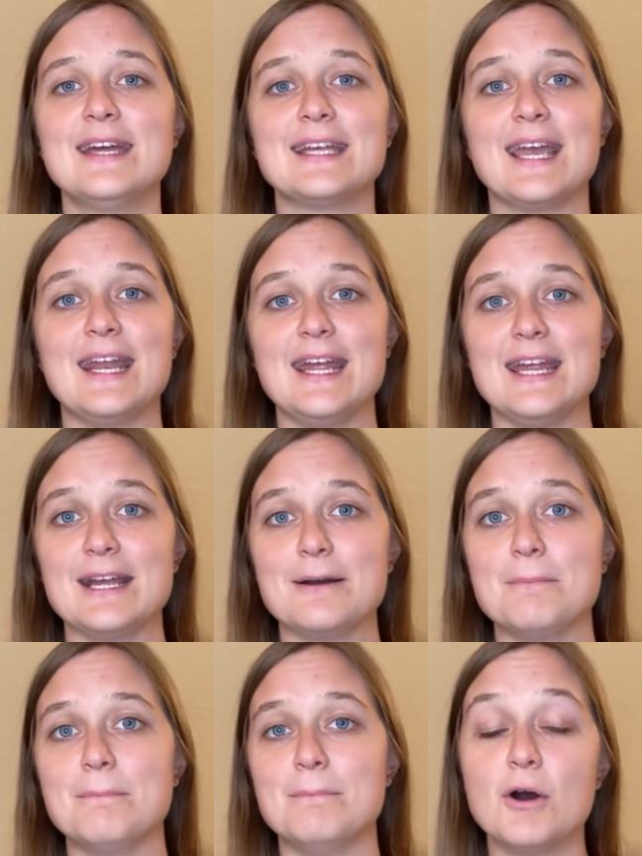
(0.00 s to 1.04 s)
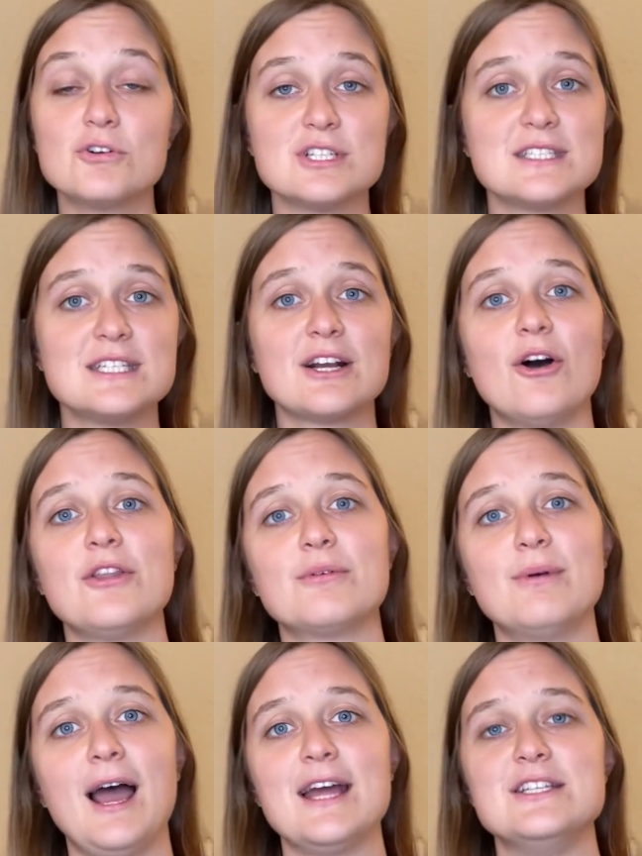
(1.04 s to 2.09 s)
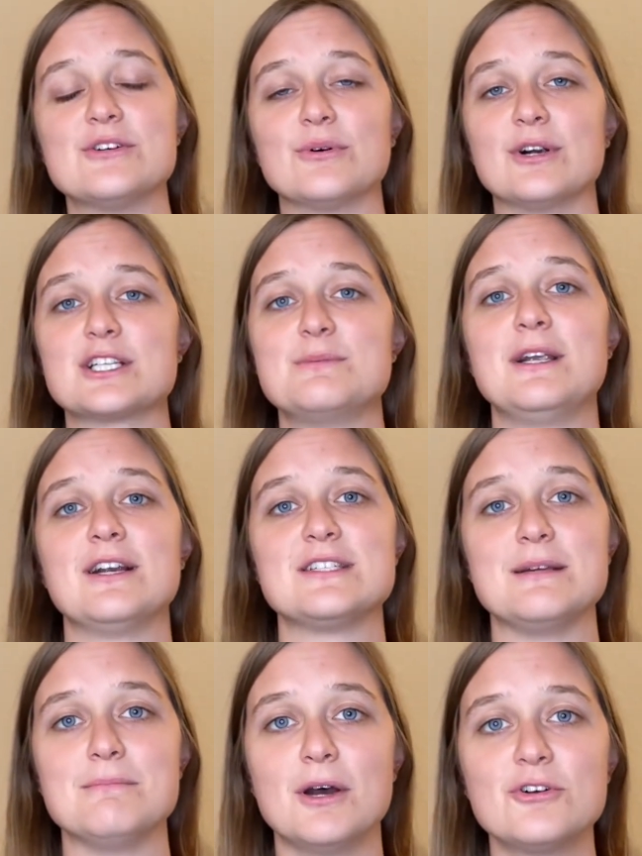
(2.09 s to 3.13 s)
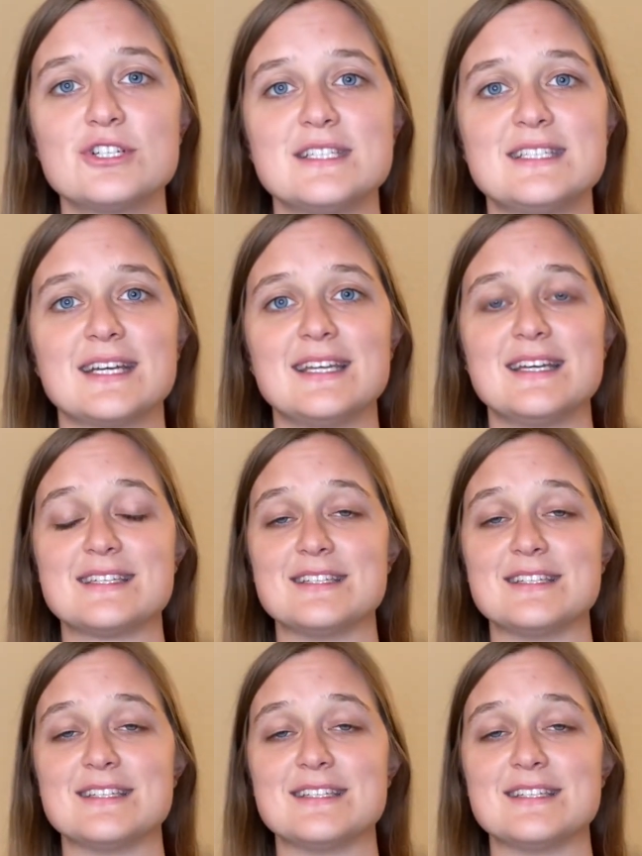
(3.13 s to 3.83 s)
getting motion sick on the rides or experiencing motion sickness.